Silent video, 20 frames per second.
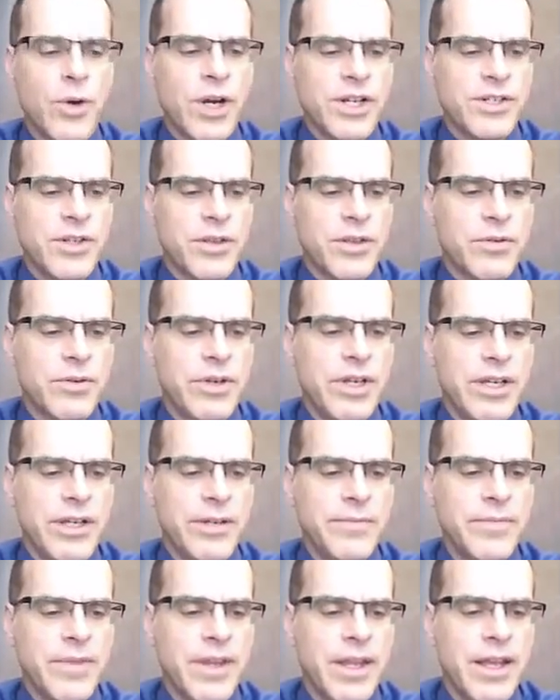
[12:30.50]
In question
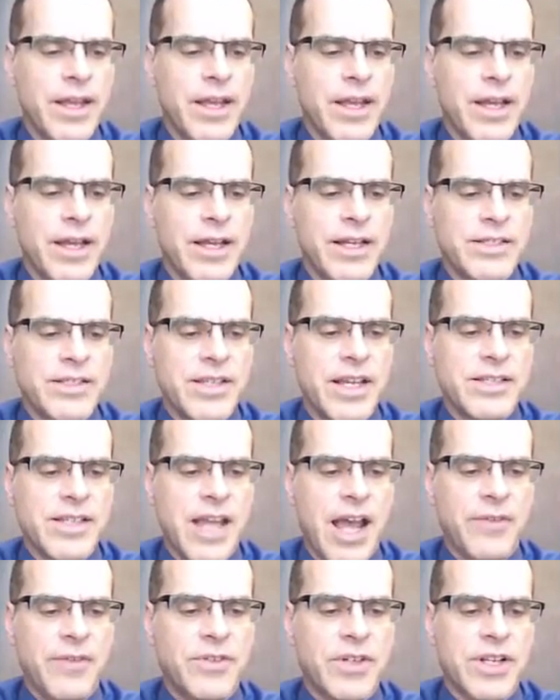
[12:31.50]
3, it
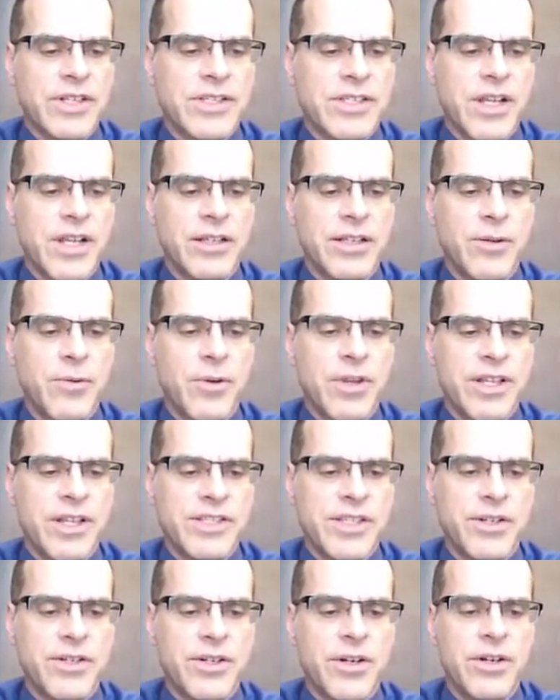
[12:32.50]
says, after consulting with
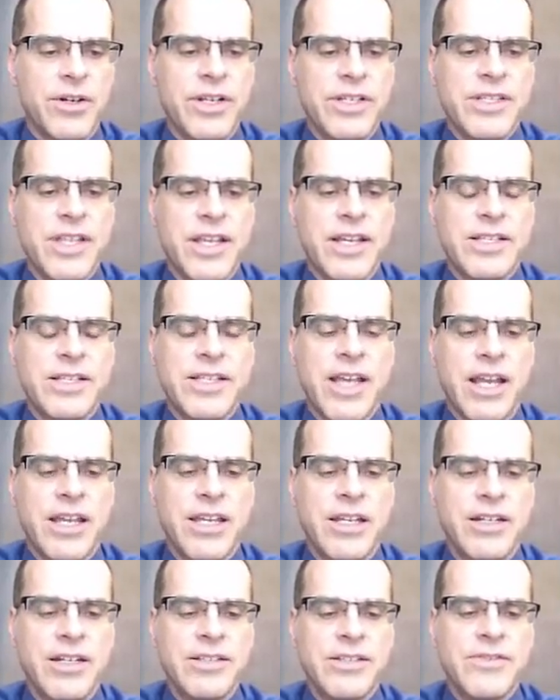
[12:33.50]
its attorneys, the
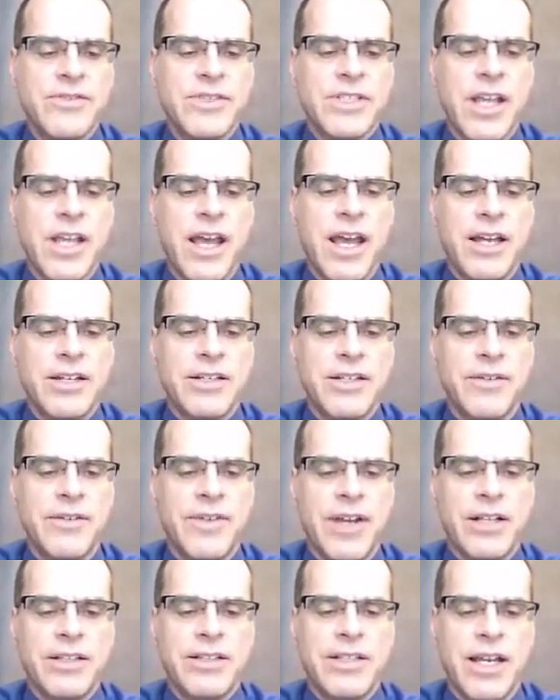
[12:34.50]
executives at
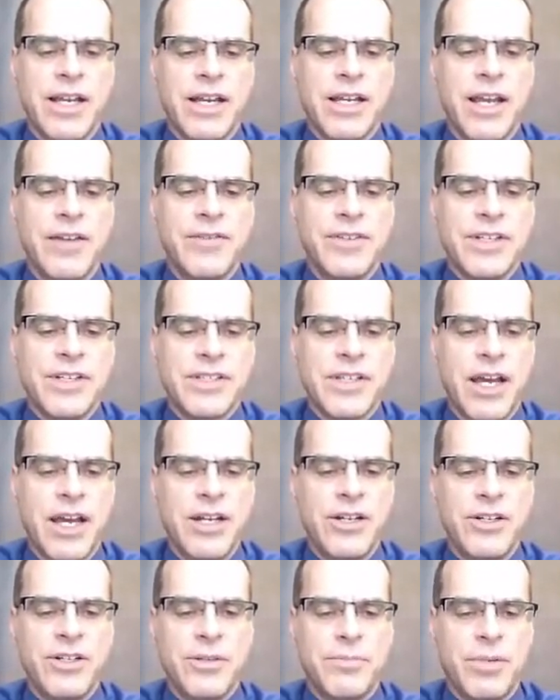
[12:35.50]
Develtech have
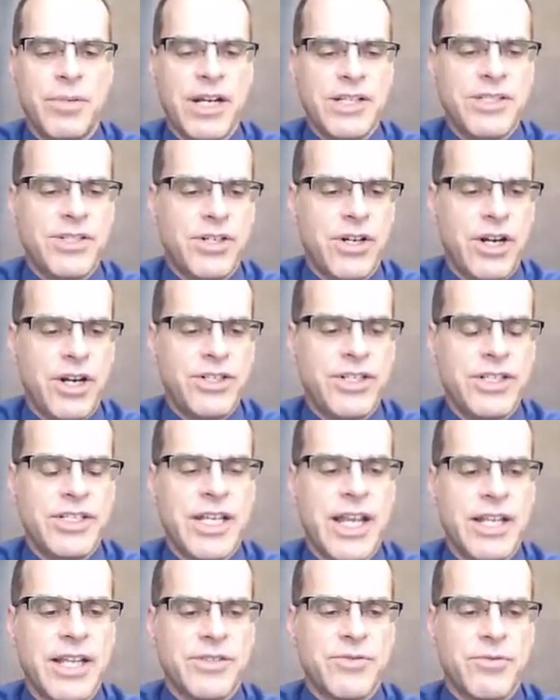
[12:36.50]
decided to press
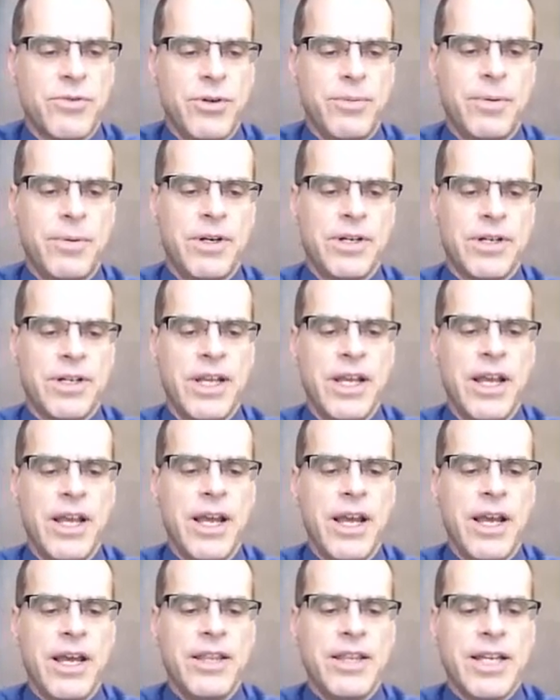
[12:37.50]
charges against Rupert.
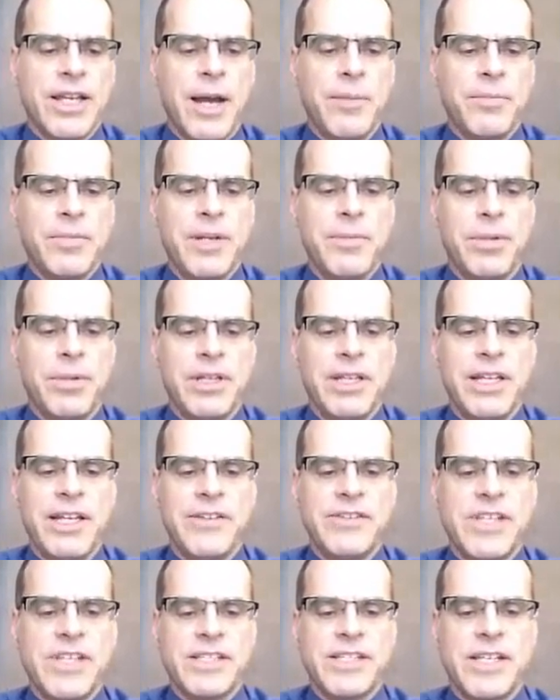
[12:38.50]
The company
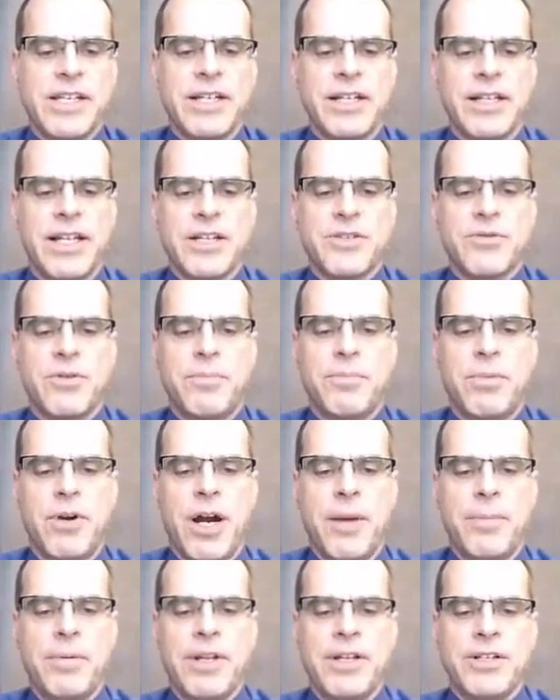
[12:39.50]
believes its intellectual
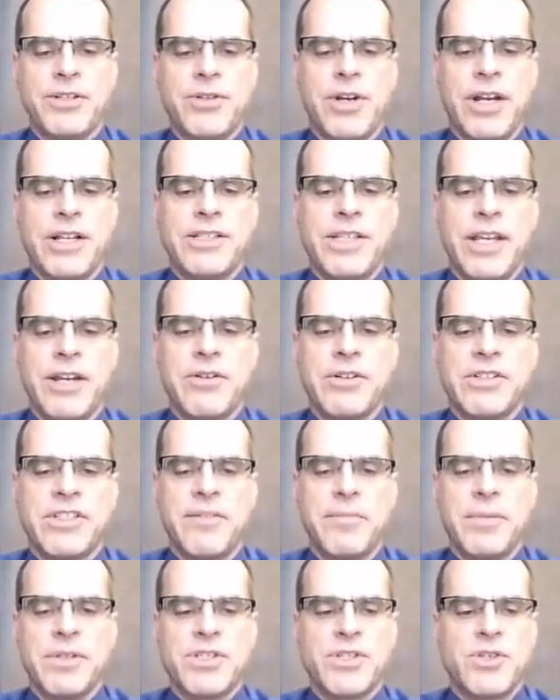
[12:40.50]
property and trade
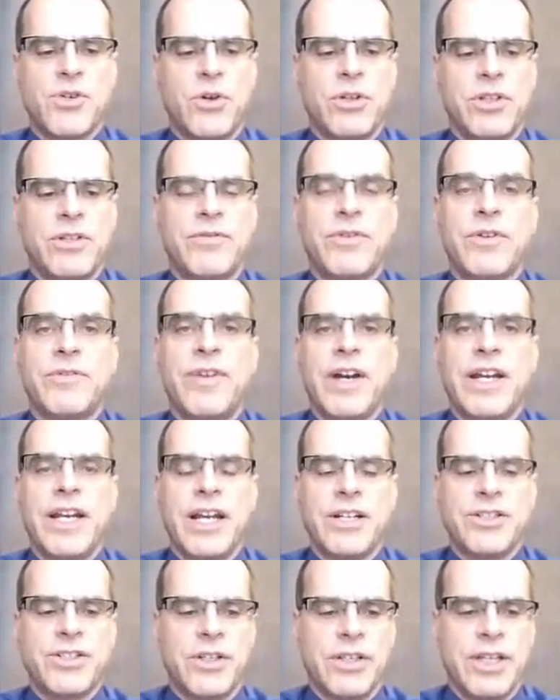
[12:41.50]
secrets have been stolen for
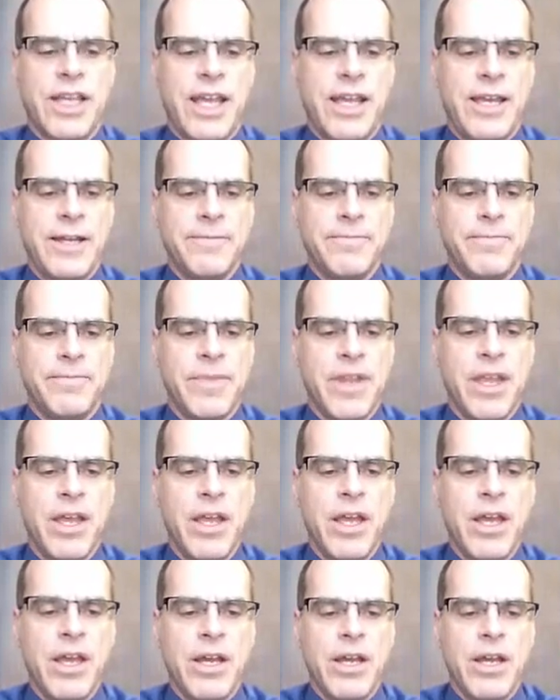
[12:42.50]
financial gain,